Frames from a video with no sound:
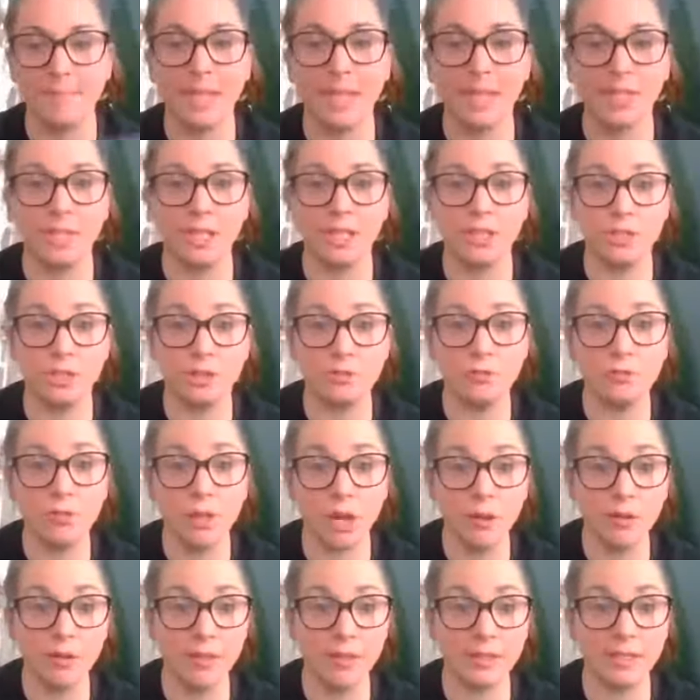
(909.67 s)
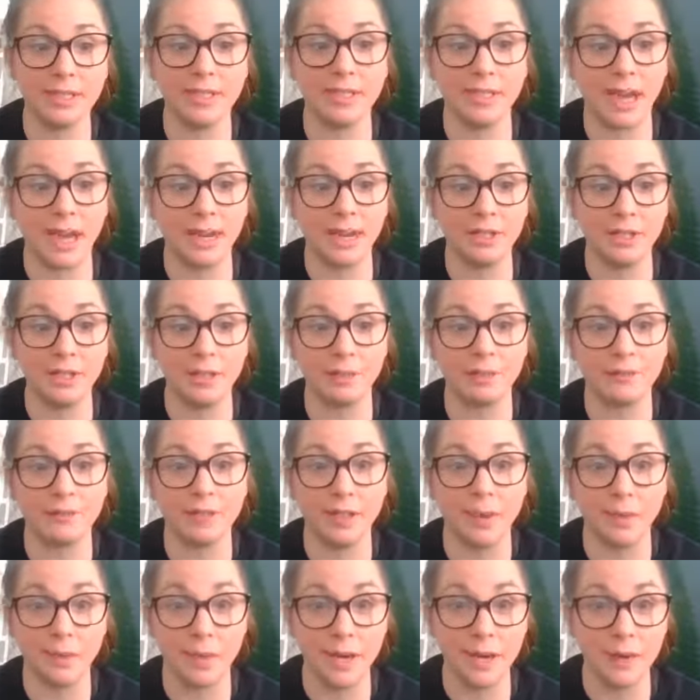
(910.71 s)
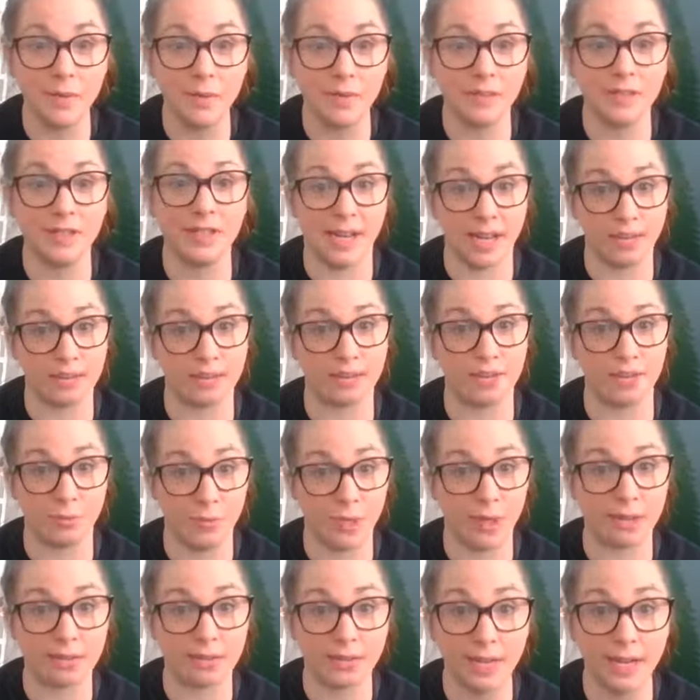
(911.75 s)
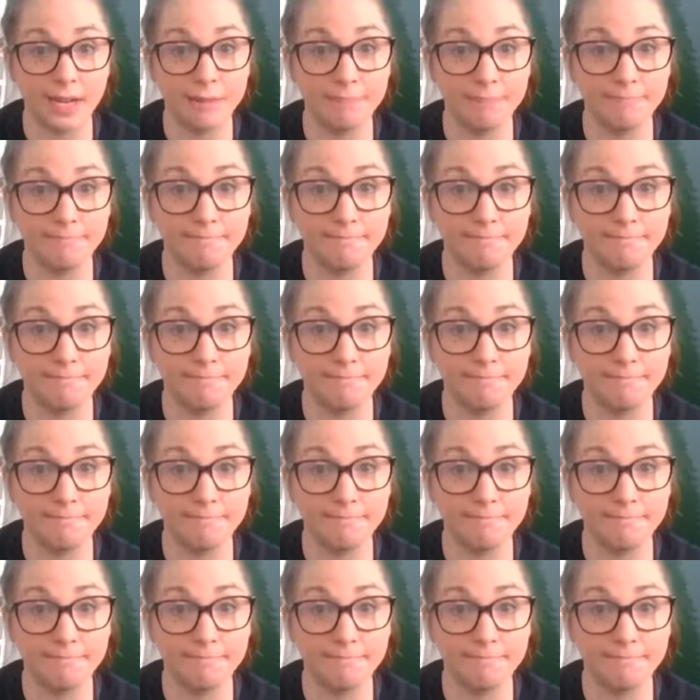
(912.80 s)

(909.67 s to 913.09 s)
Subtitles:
Did you know that the Statue of Liberty was a national park site?